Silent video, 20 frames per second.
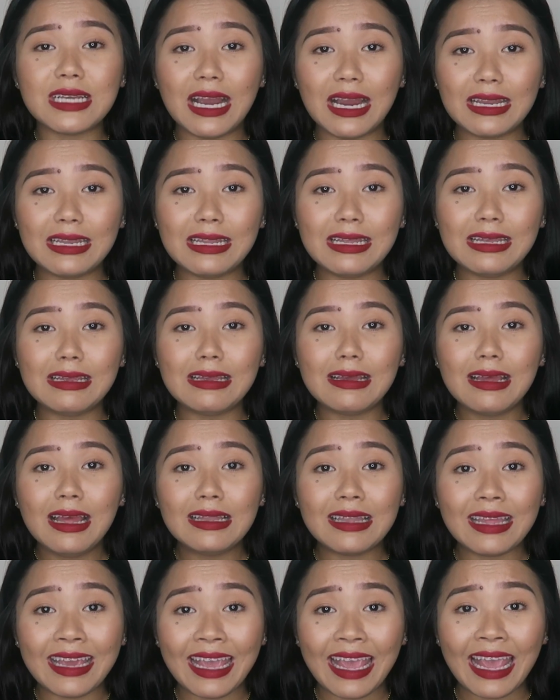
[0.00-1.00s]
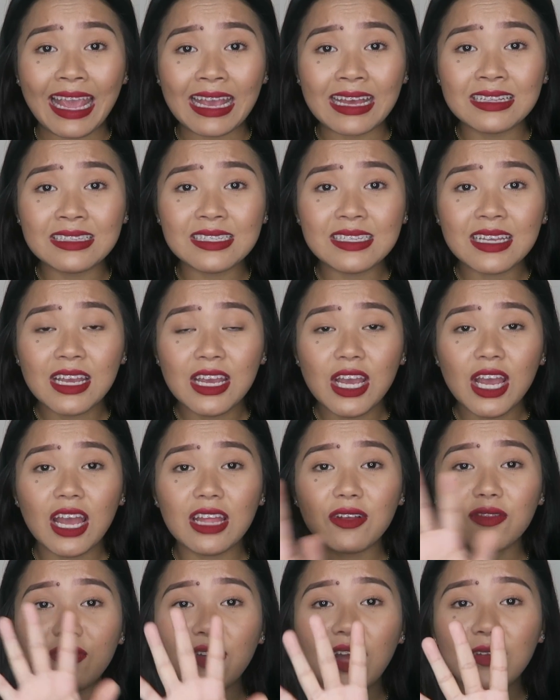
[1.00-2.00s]
tiny, like ants,
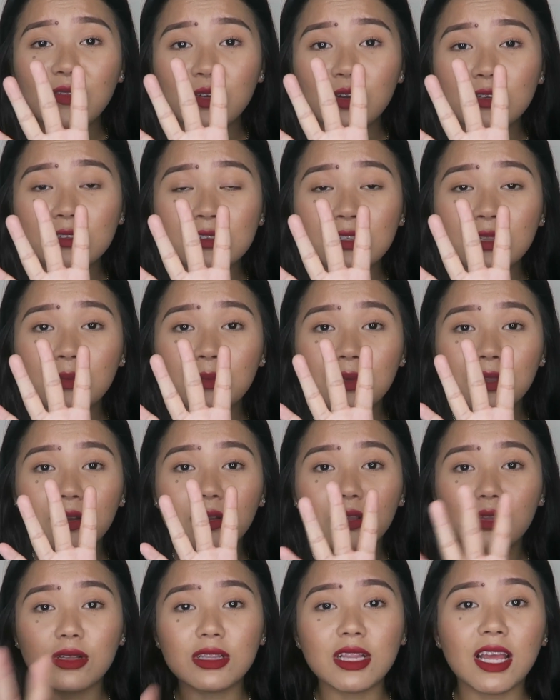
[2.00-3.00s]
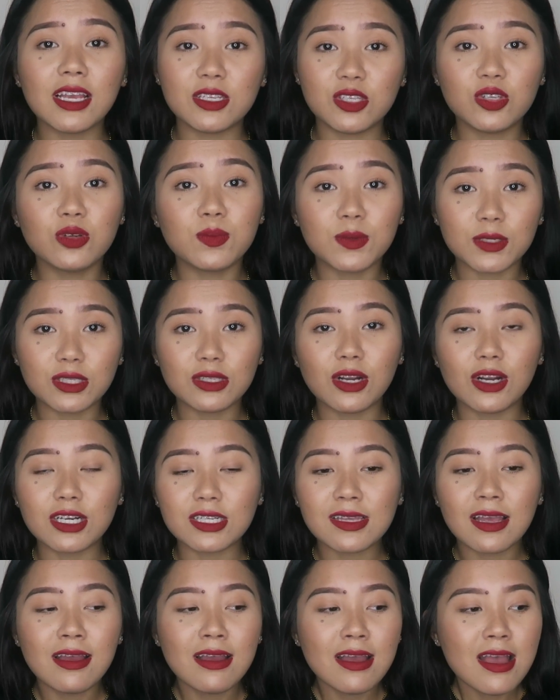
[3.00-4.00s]
and the five girls in the middle look like
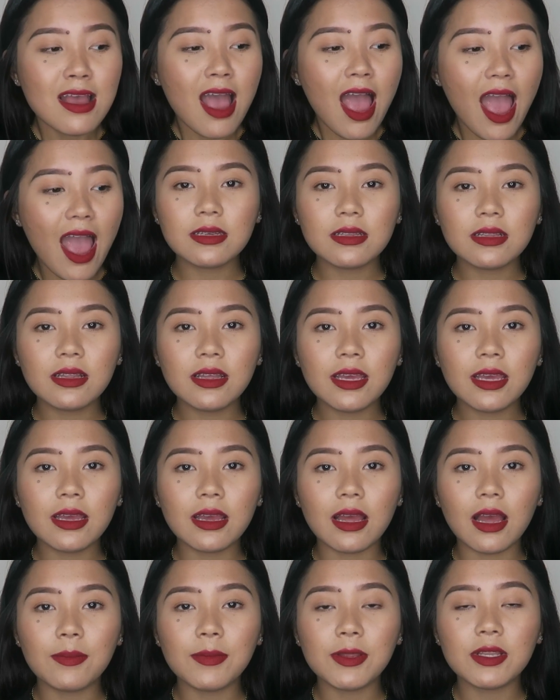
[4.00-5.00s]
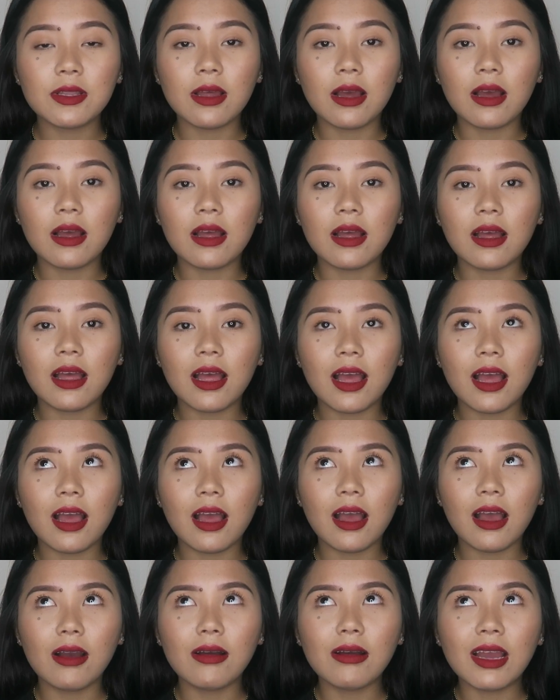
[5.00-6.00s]
superstars. Basically, I mean,
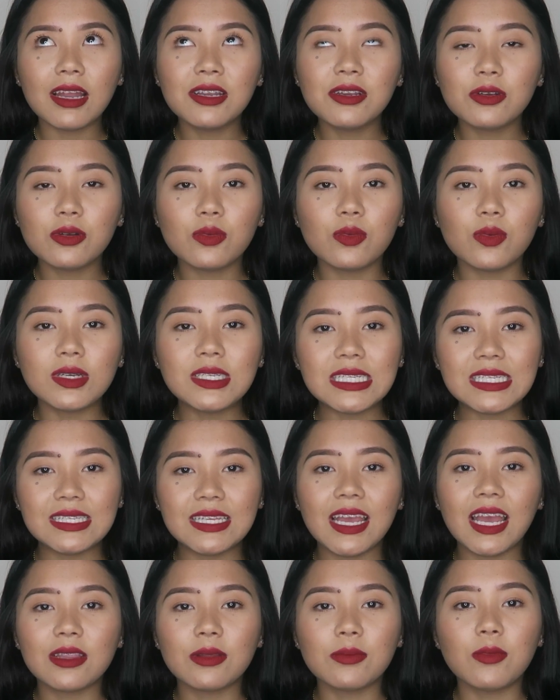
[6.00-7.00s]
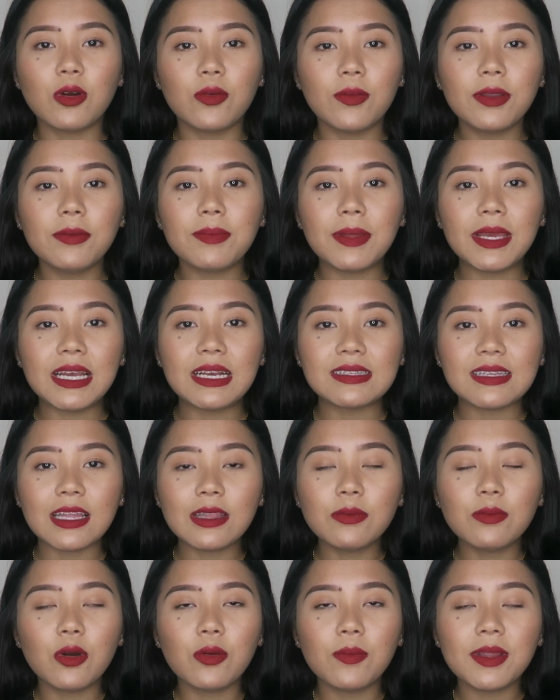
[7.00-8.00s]
I didn't know what to say at the moment, because at
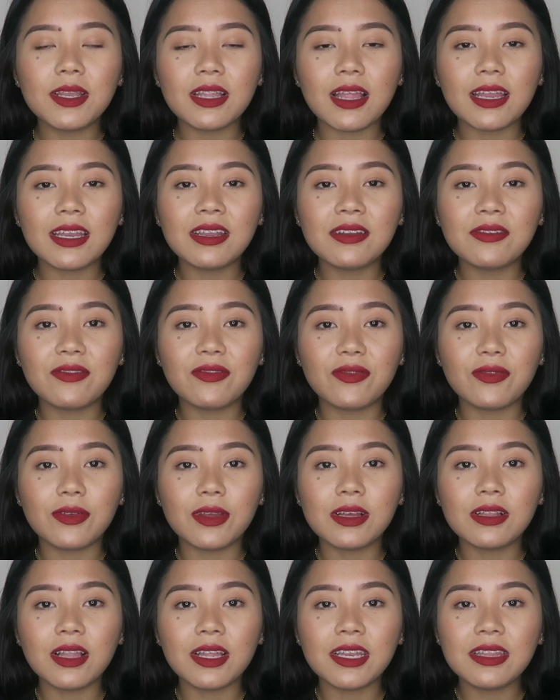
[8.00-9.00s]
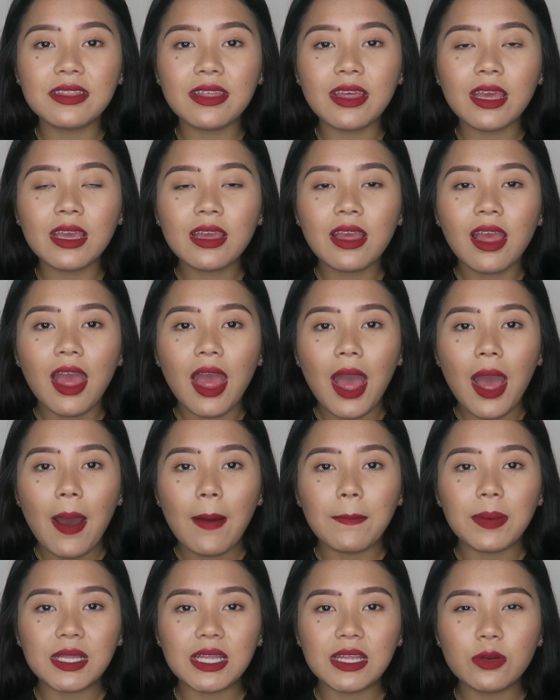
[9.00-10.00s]
the moment I didn't feel anything,
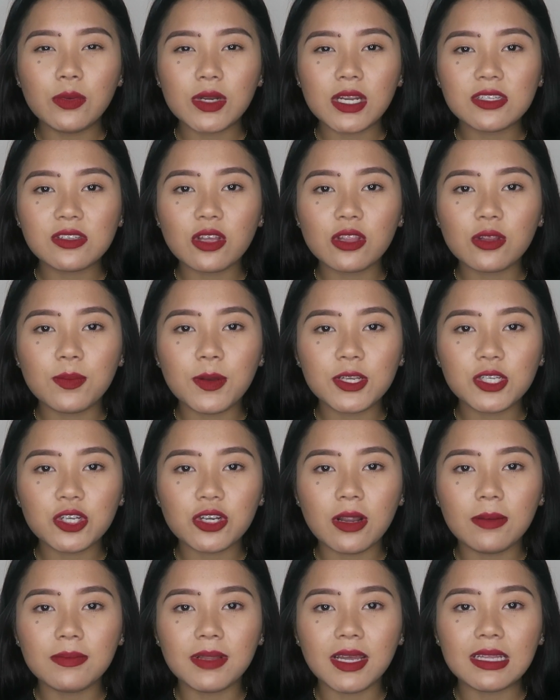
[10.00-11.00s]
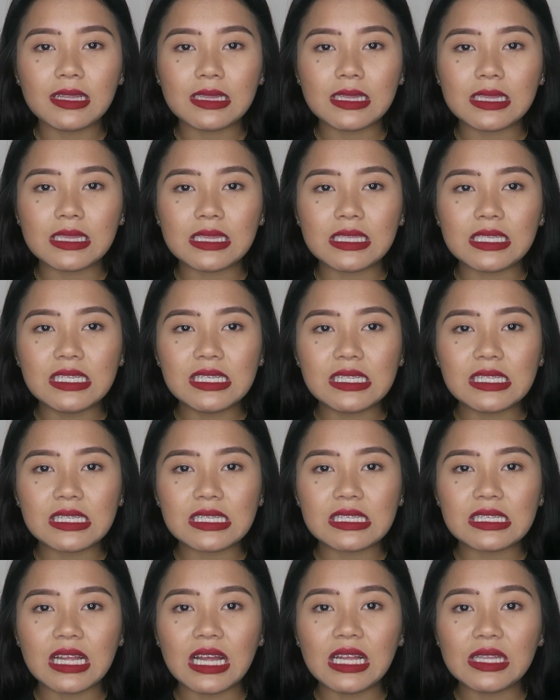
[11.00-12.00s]
but later when I saw the picture, I'm like, this
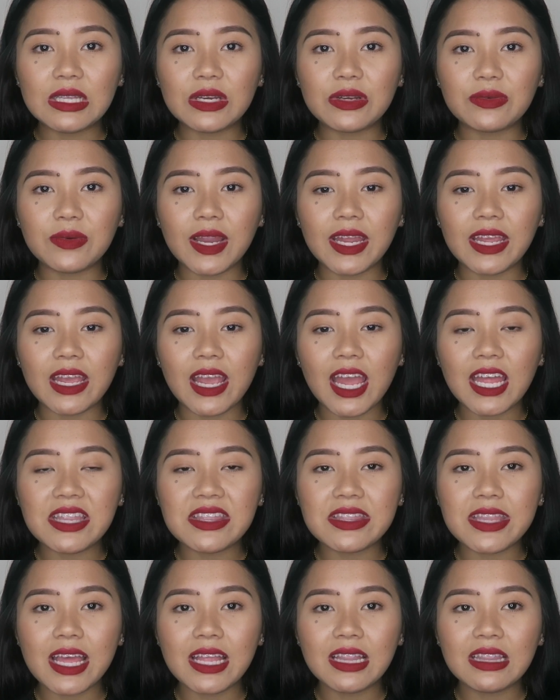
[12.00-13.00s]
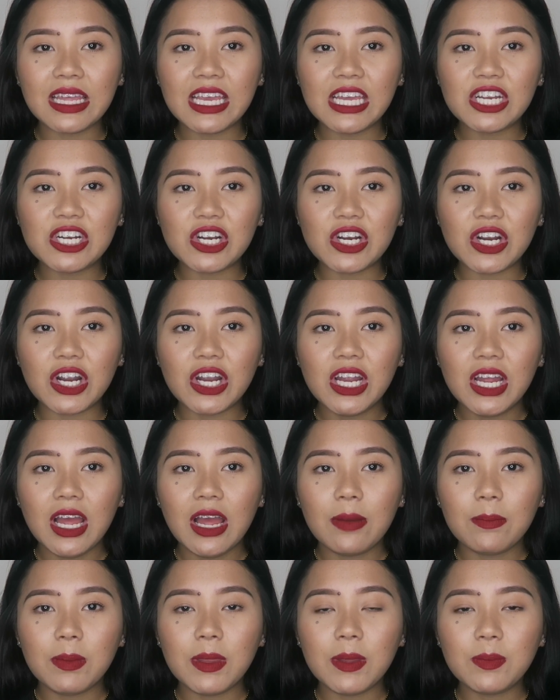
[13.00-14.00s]
does not look right. And then later,
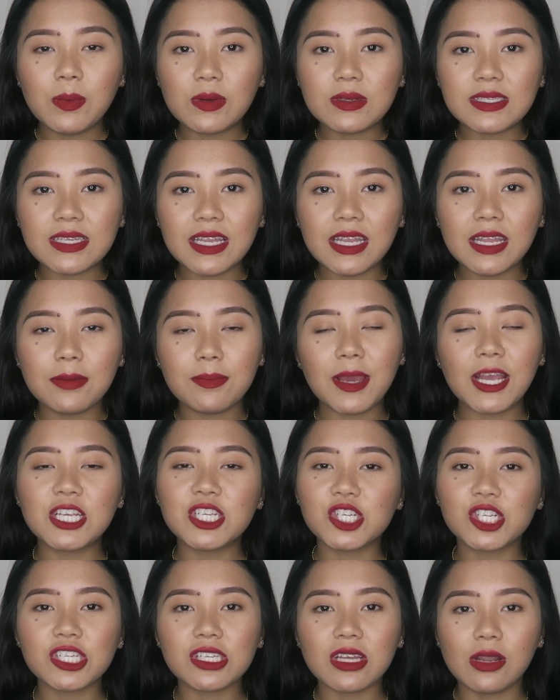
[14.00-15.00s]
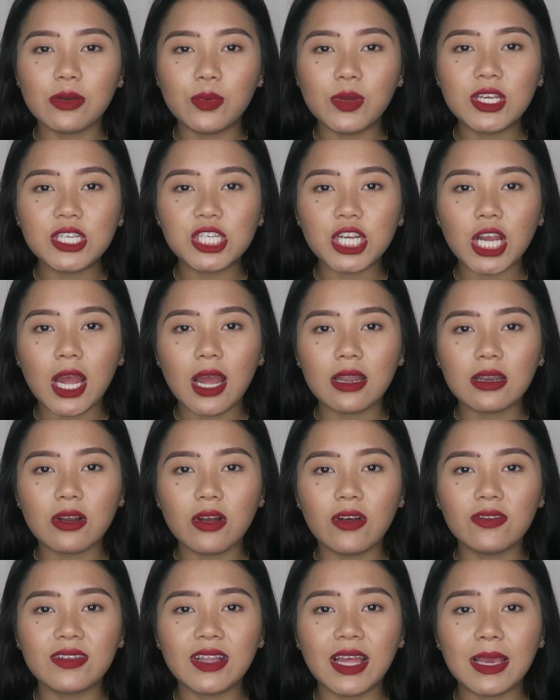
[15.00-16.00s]
people were sending pictures on WeChat
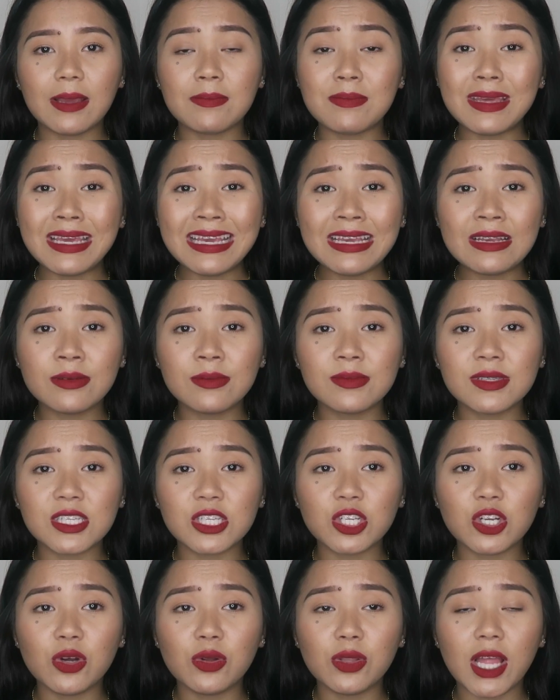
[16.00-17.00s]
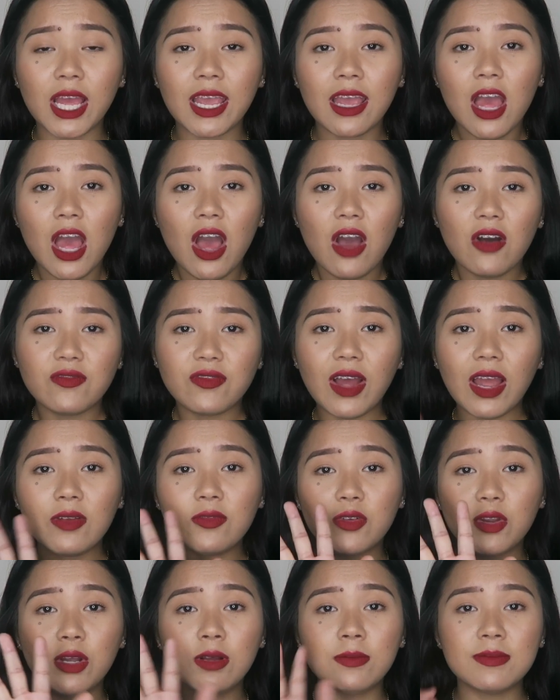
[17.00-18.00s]
of like memes, you know, like
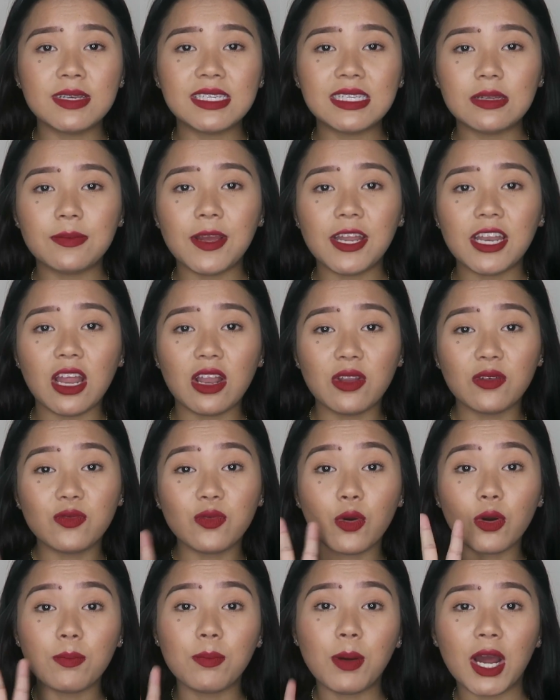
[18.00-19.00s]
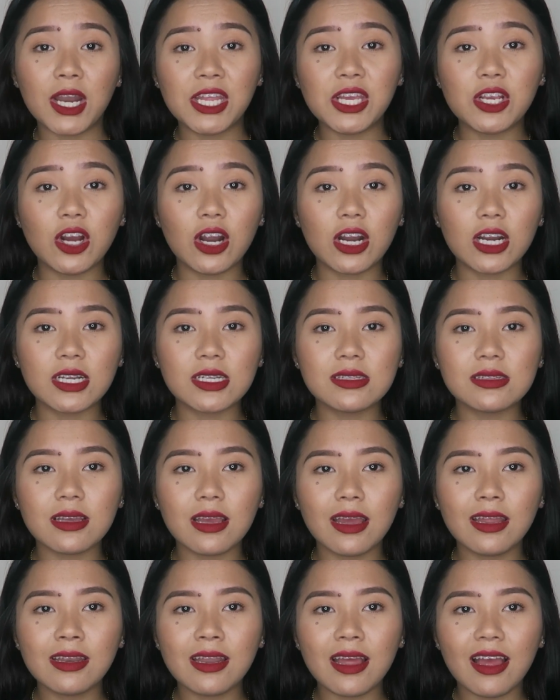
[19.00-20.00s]
five real Miss Tibet and four bodyguards.
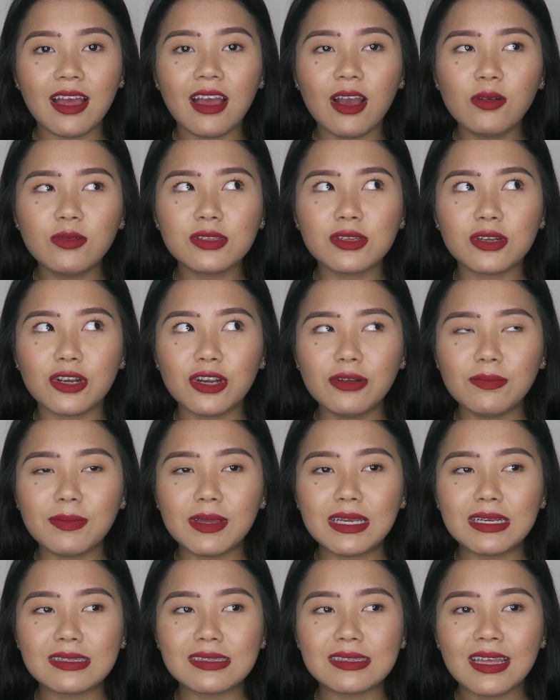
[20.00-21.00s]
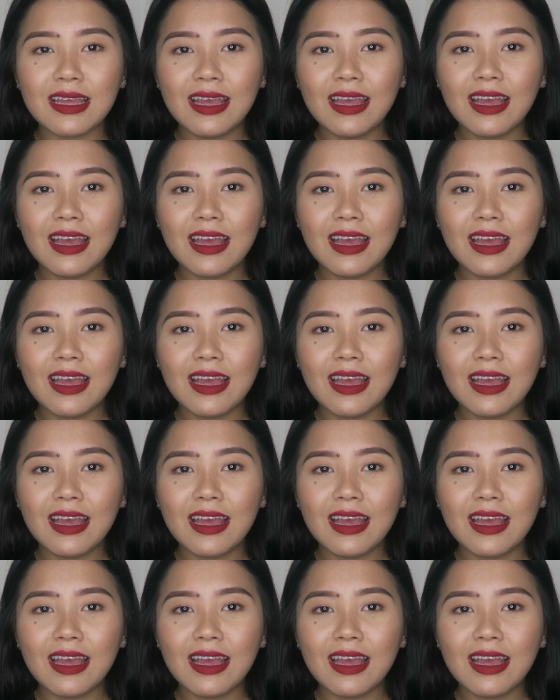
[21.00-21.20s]
And I was hurt because